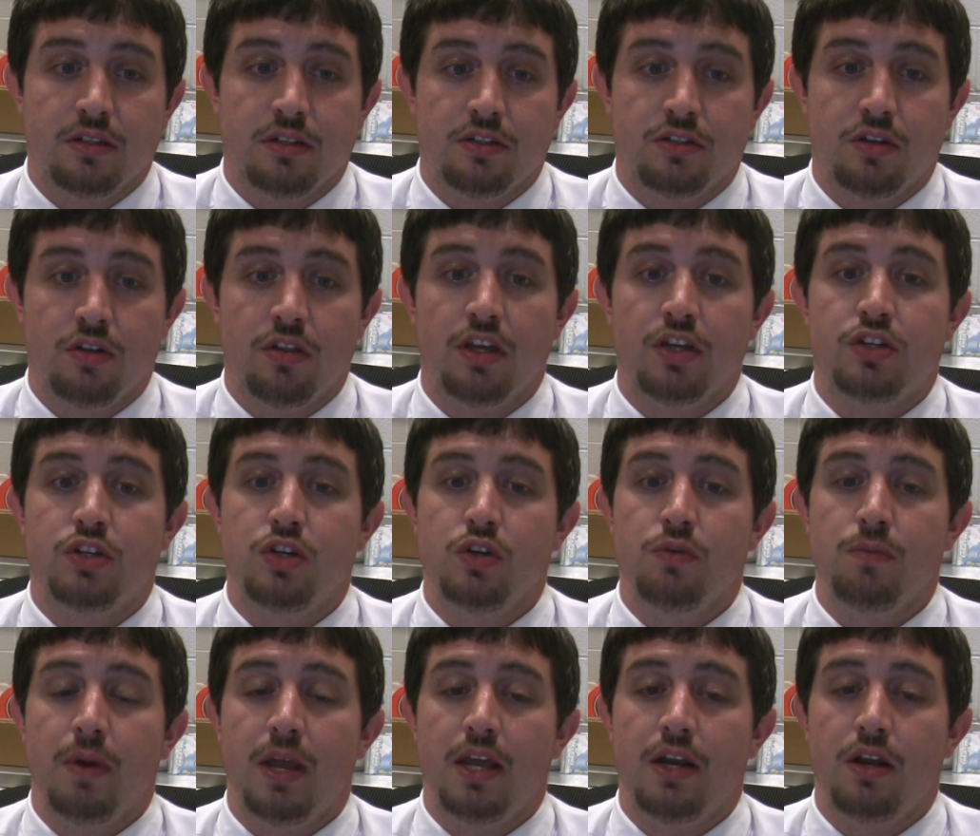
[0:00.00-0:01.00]
so that
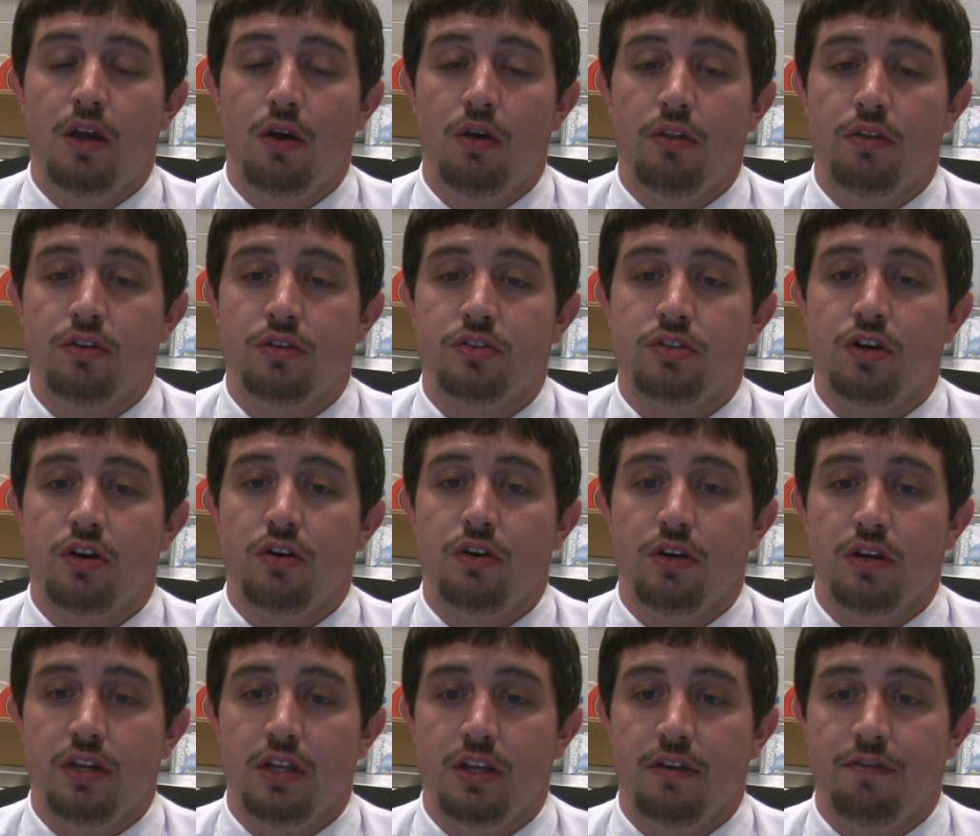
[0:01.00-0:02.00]
you may know the
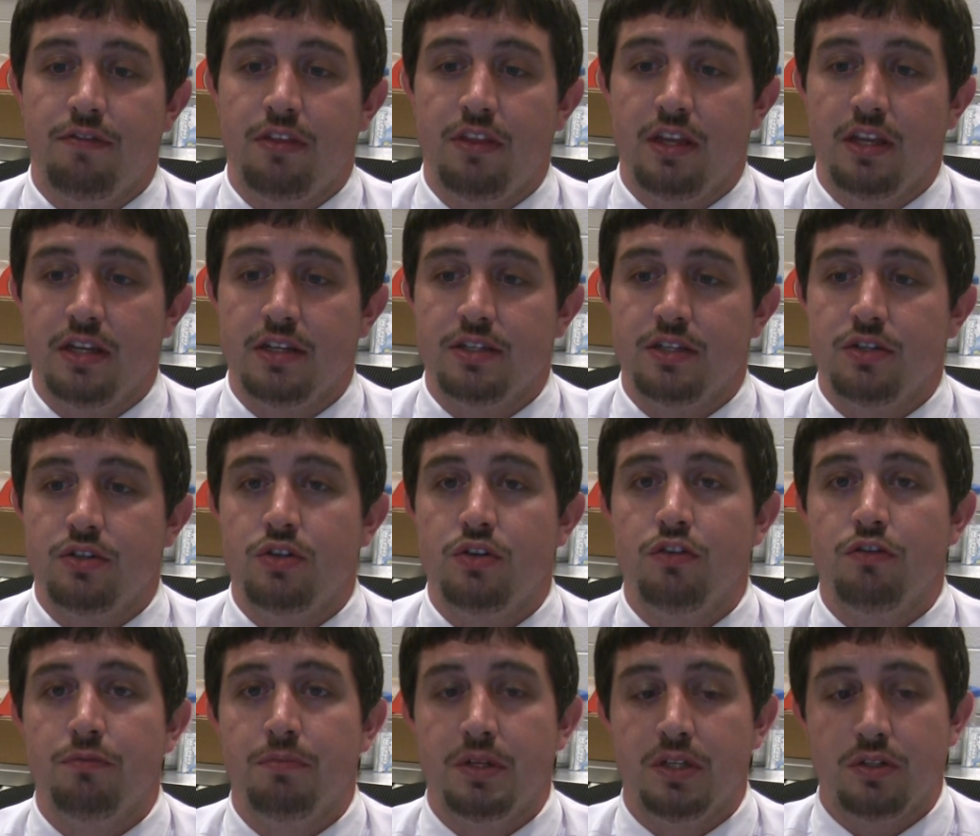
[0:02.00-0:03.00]
certainty of things that
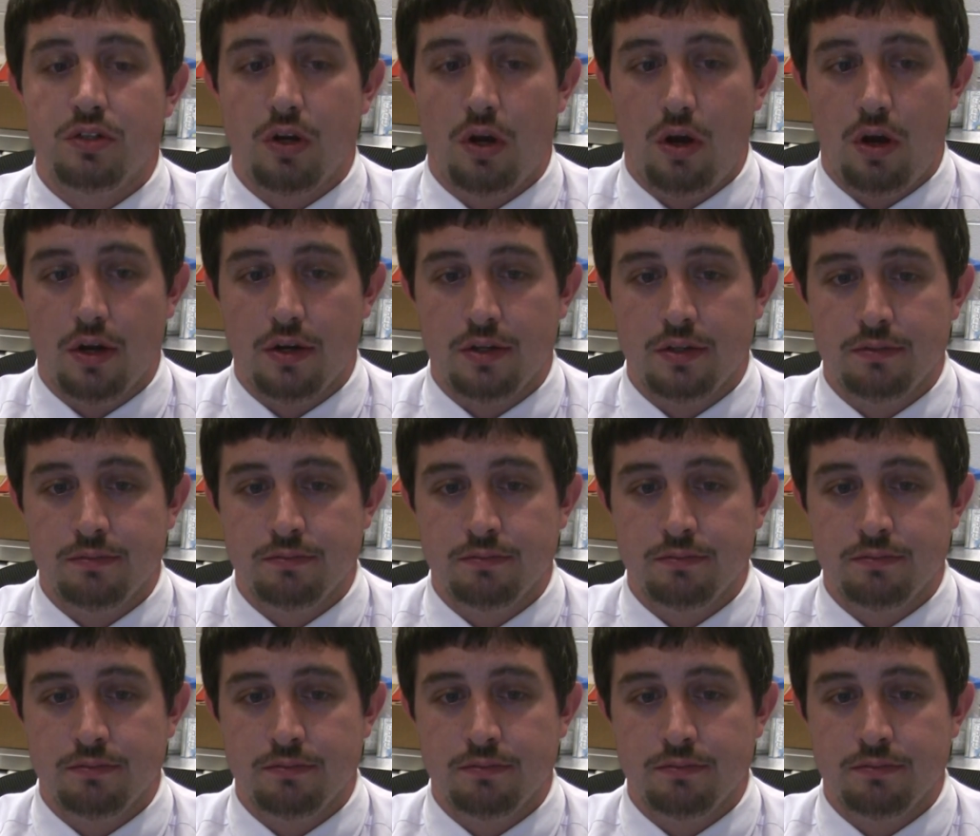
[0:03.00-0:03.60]
you have been taught.